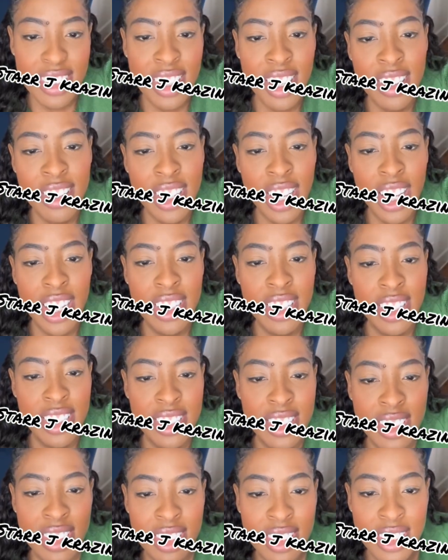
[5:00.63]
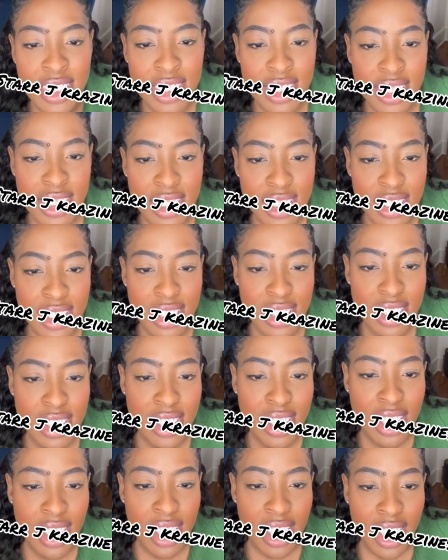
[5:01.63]
Okay, does he
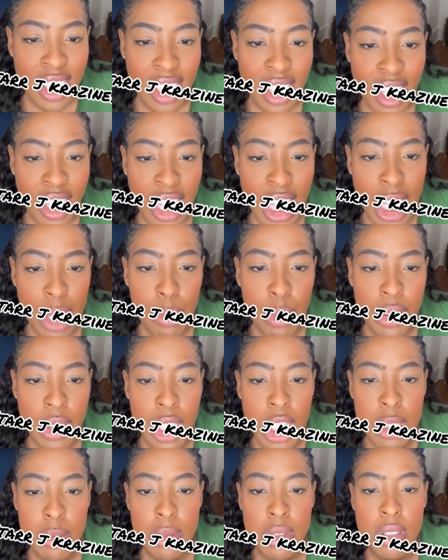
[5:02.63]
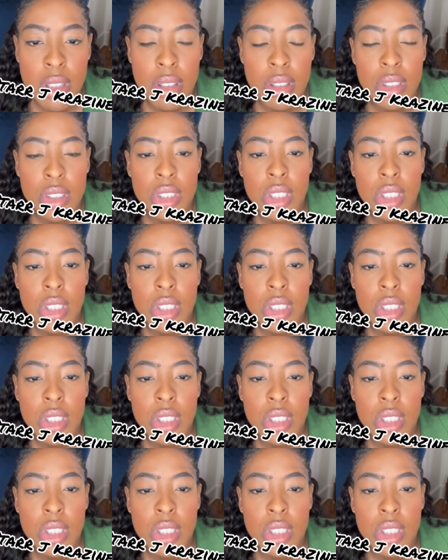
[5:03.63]
hang with the husbands on the